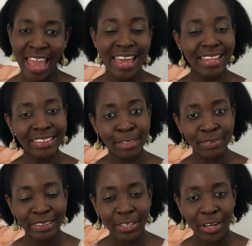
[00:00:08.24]
In this
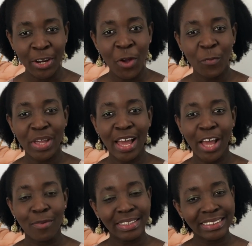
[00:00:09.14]
episode, we are
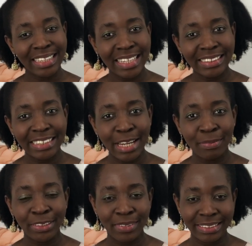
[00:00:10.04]
going skin
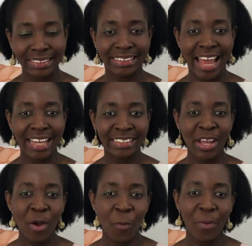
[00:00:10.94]
deep to understand
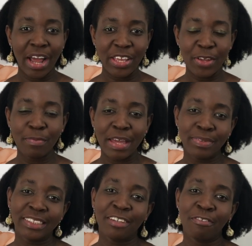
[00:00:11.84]
why you may
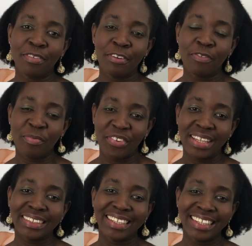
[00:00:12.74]
be suffering from
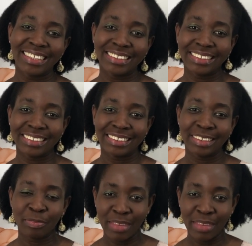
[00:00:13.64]
dry skin conditions.